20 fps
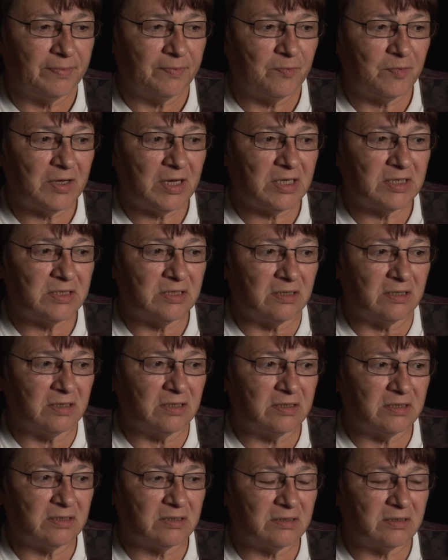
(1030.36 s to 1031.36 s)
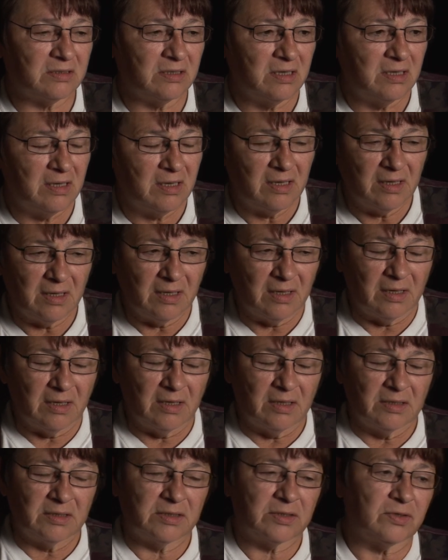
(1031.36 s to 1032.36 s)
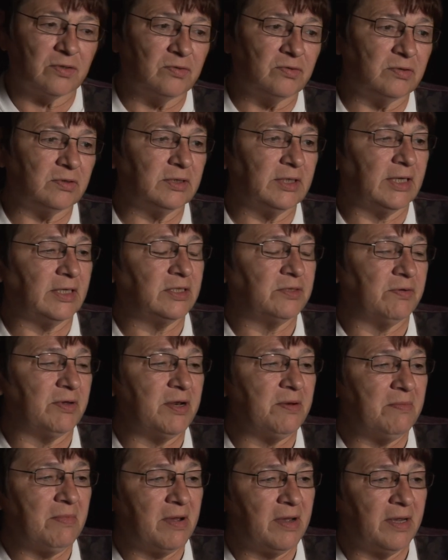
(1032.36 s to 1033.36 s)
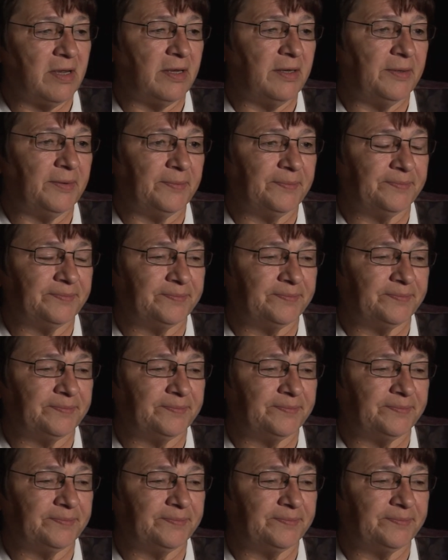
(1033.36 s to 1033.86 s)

When I started school, that's when my